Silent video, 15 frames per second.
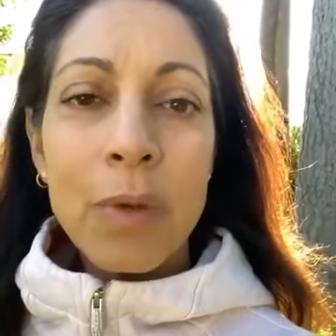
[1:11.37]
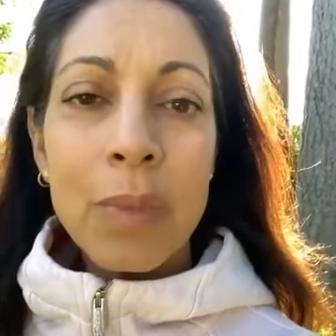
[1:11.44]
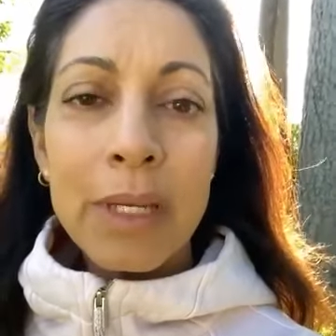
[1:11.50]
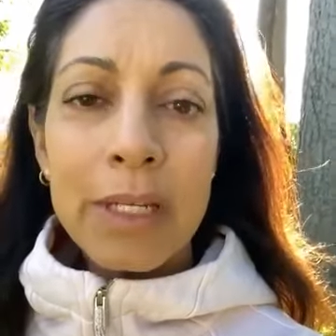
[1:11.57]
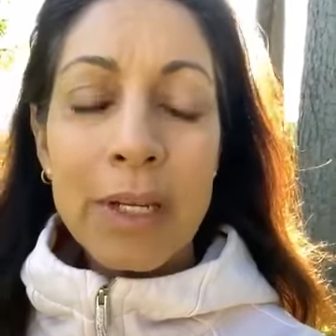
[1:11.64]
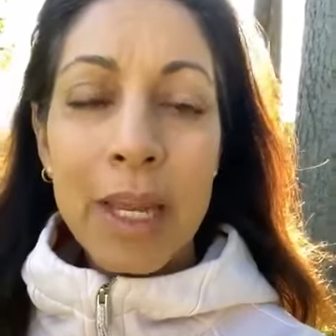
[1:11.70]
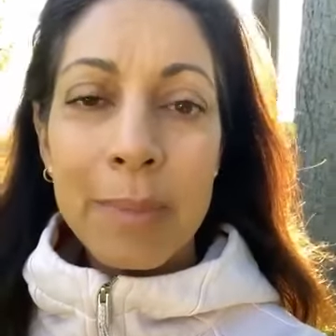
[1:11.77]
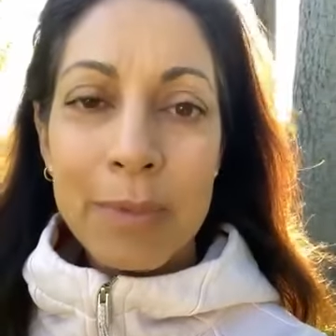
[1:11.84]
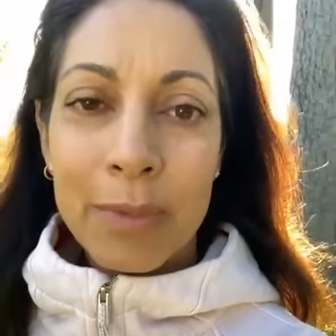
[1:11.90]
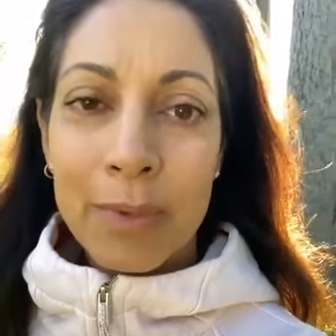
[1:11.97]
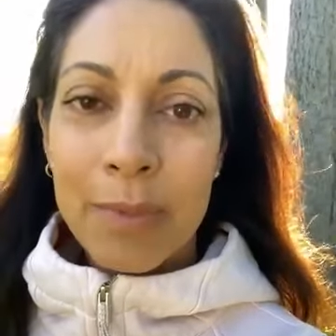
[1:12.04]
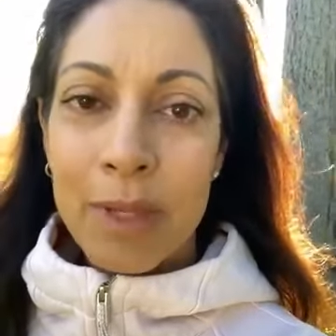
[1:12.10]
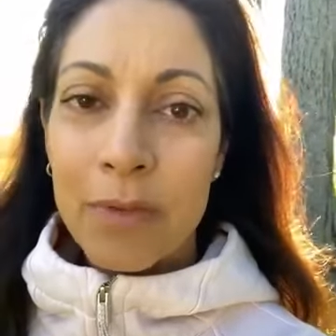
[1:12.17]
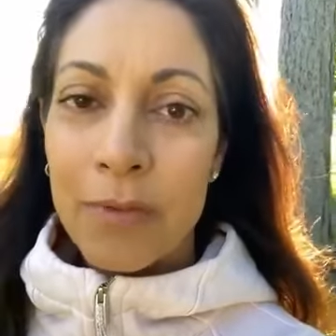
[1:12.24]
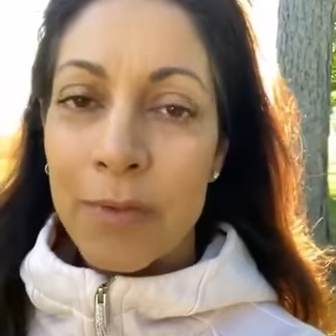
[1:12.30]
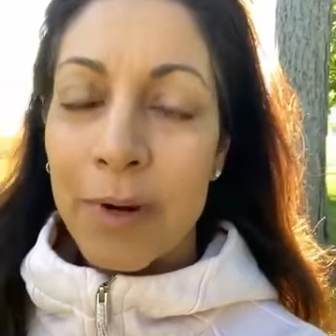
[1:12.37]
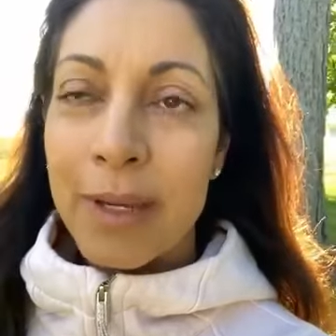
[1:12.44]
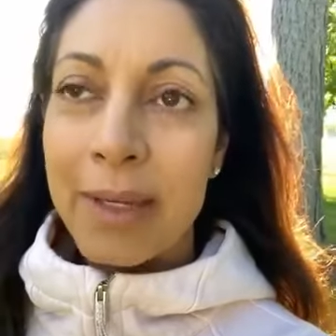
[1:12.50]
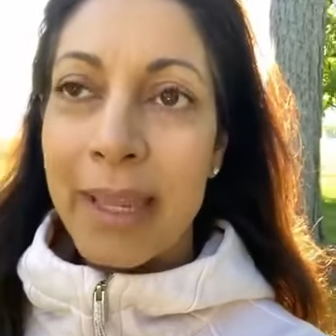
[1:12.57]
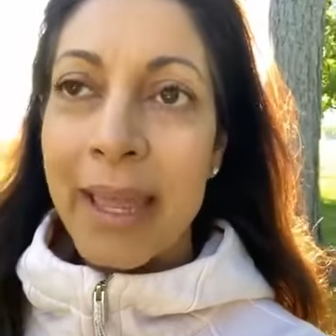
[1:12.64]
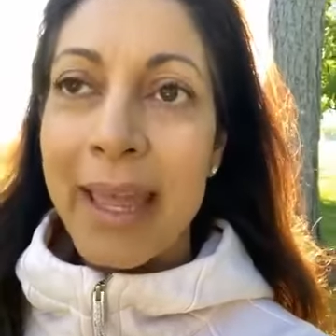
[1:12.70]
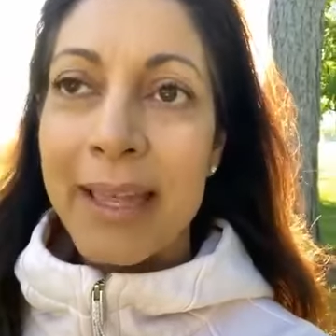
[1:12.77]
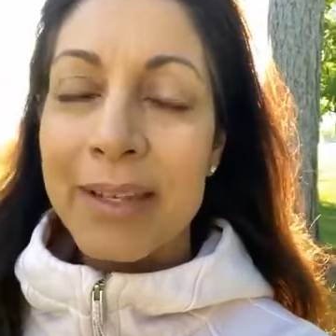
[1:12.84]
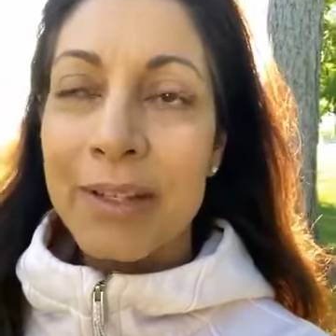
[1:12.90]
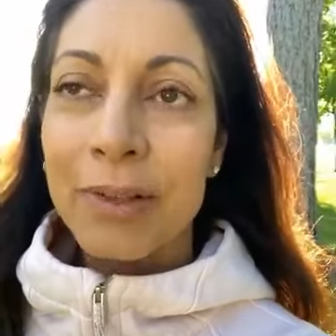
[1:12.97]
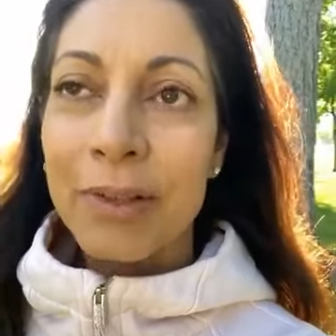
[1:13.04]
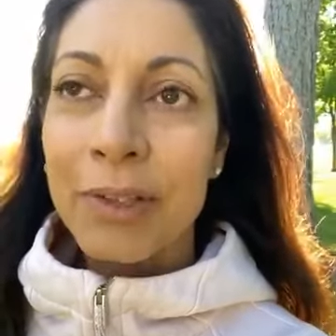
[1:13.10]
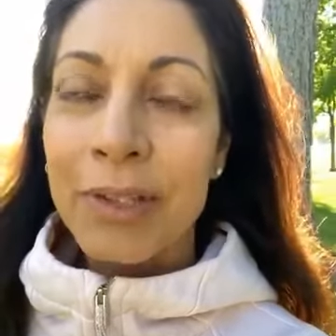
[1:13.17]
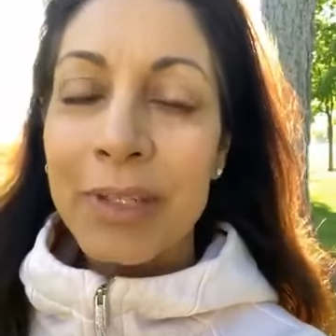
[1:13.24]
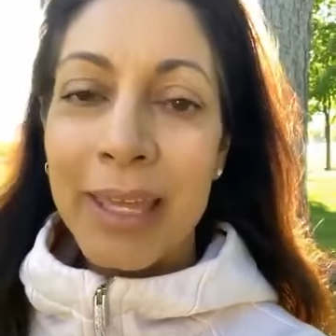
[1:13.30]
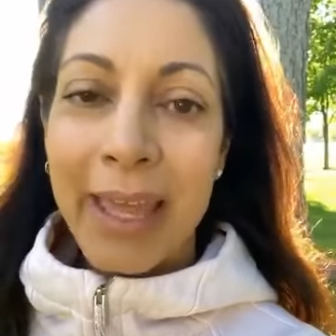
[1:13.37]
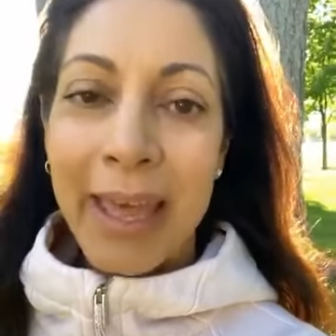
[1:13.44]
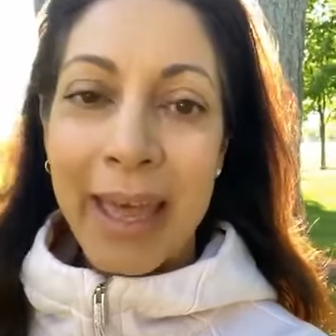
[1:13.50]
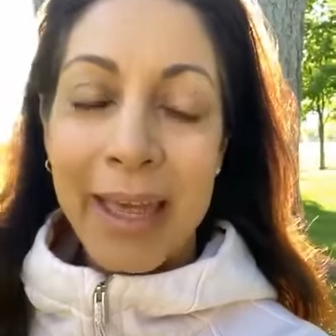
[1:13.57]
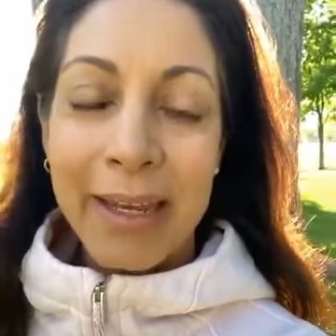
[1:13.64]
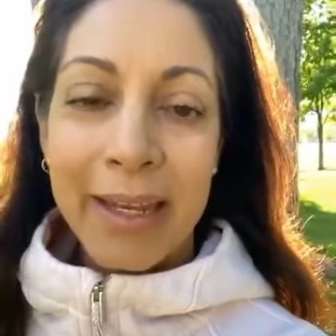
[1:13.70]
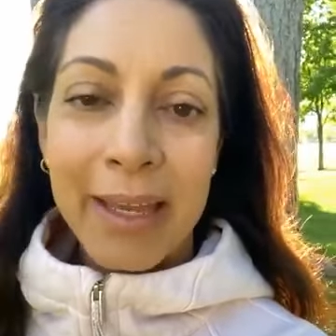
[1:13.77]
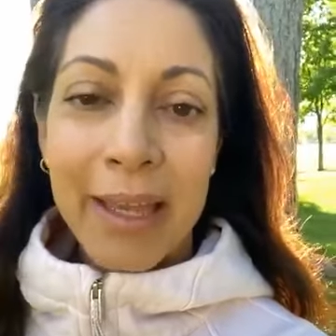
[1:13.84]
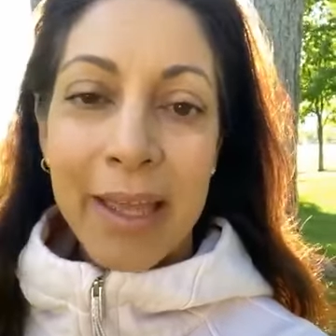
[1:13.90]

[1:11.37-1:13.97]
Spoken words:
so many times women forget to look at